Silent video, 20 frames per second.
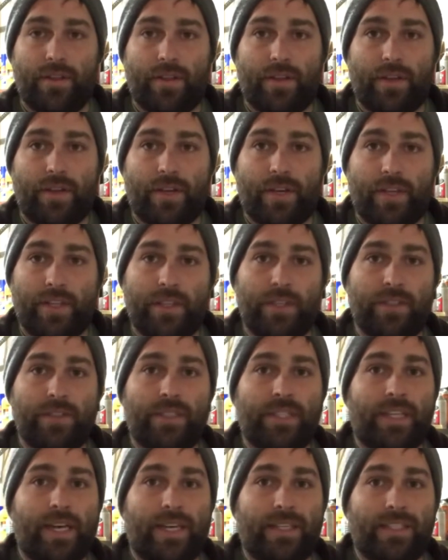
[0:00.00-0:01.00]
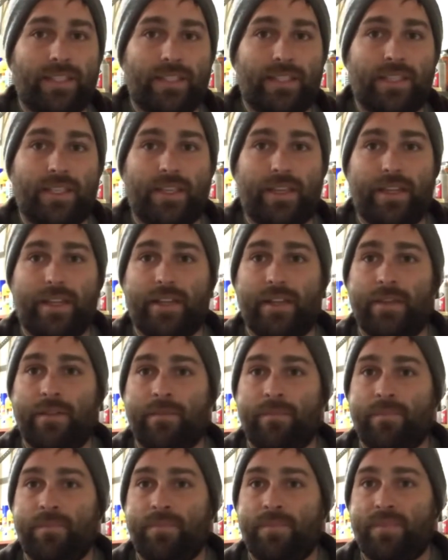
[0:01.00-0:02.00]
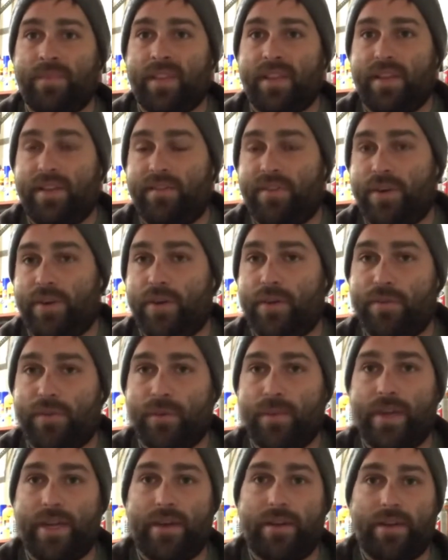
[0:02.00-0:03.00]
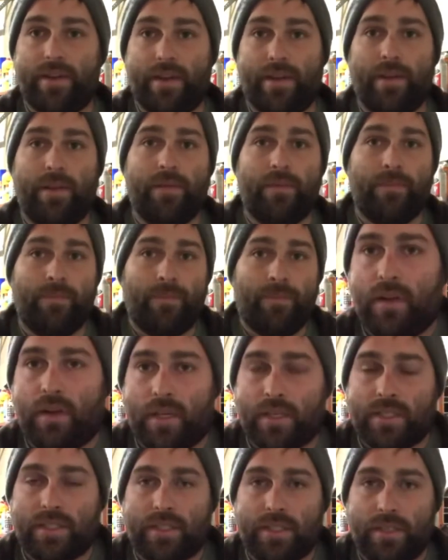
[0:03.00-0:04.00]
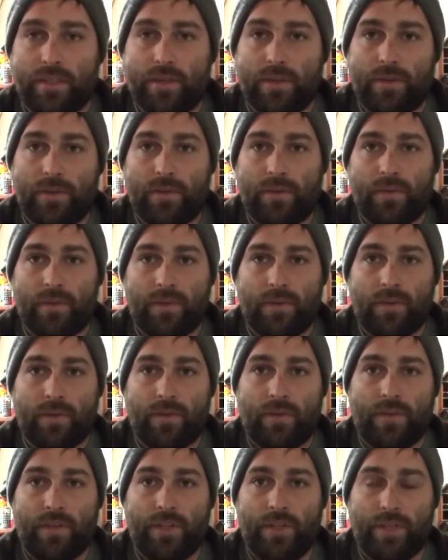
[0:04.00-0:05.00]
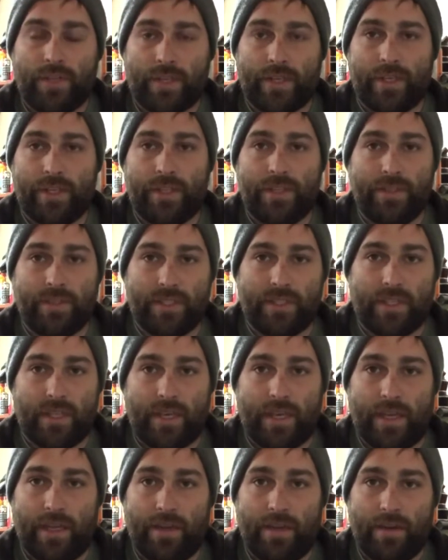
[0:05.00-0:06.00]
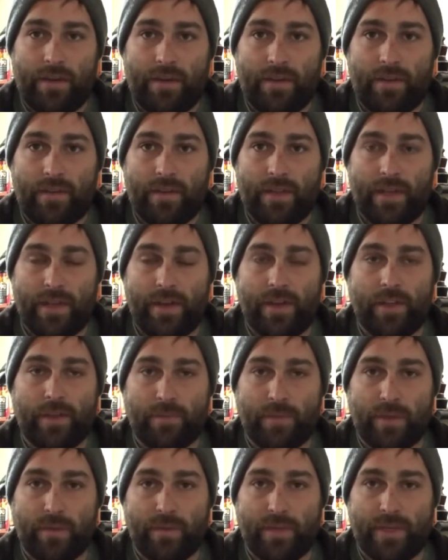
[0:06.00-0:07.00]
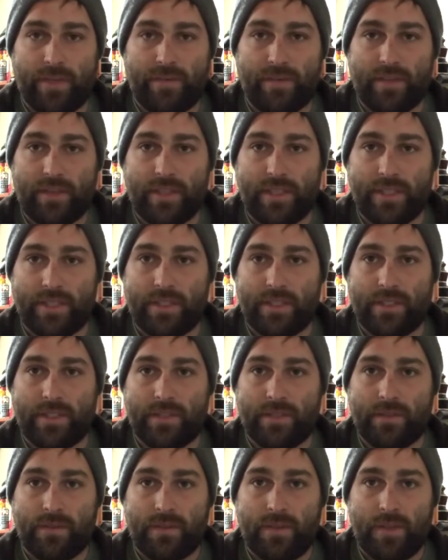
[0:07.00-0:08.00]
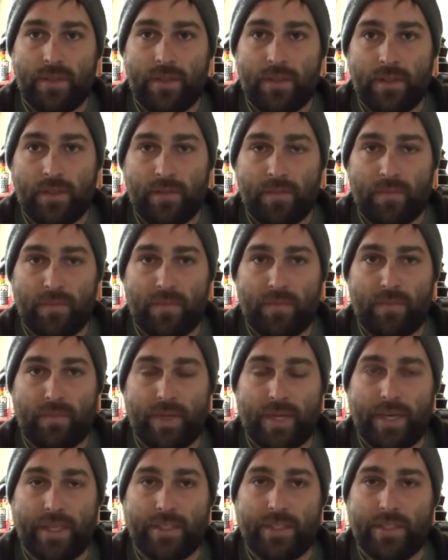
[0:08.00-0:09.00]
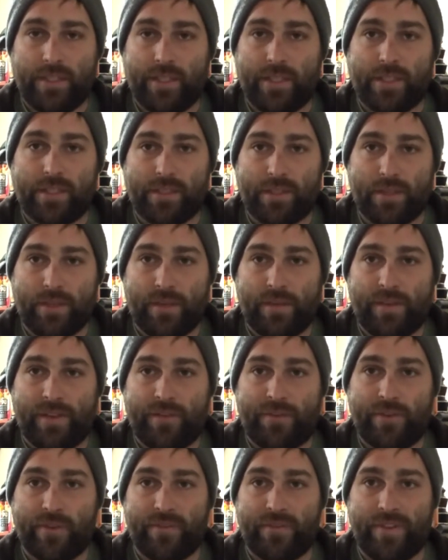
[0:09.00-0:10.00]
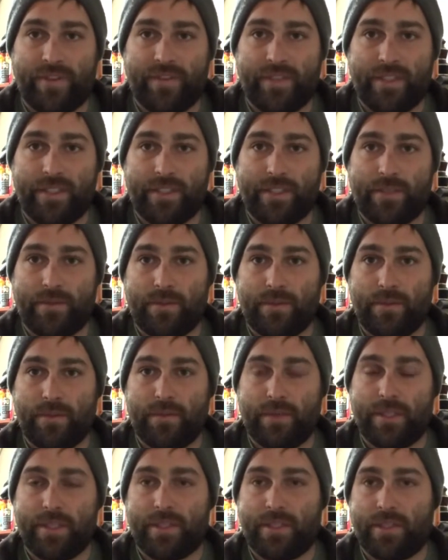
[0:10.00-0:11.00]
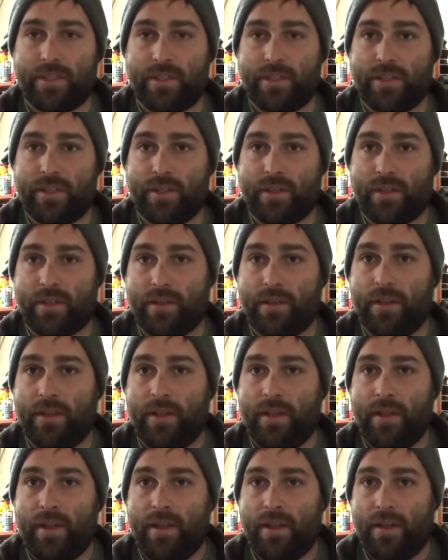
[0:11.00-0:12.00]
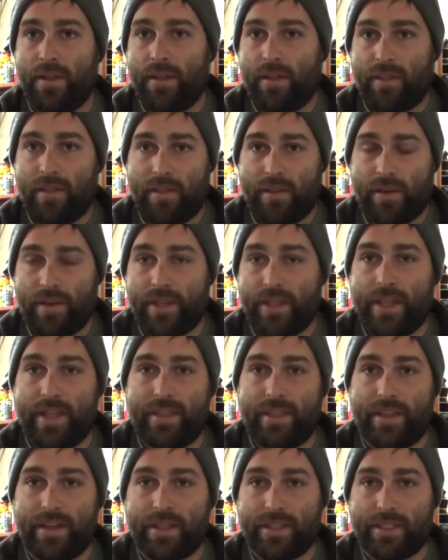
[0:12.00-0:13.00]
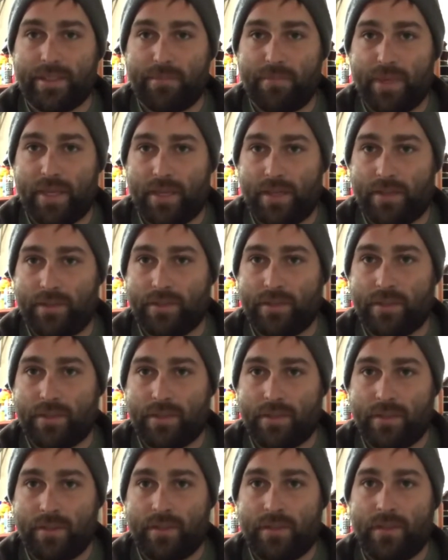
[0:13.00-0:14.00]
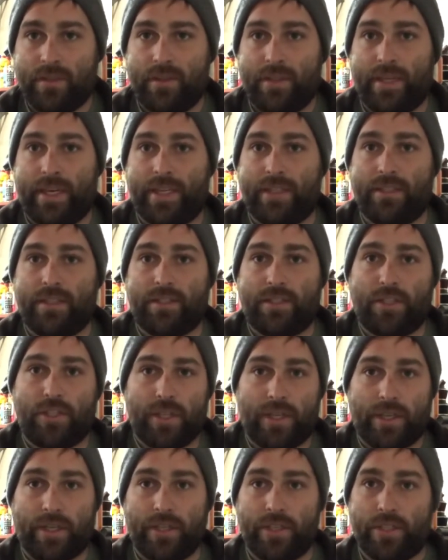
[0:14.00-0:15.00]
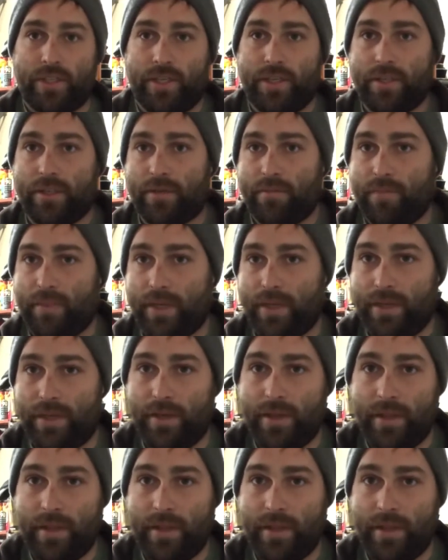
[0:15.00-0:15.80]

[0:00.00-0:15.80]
gonna use that to see if you're overweight or not. Also, you're gonna use that number, whatever it is. My 2012 F450 is registered to haul 38,000 pounds. That's truck and trailer combined.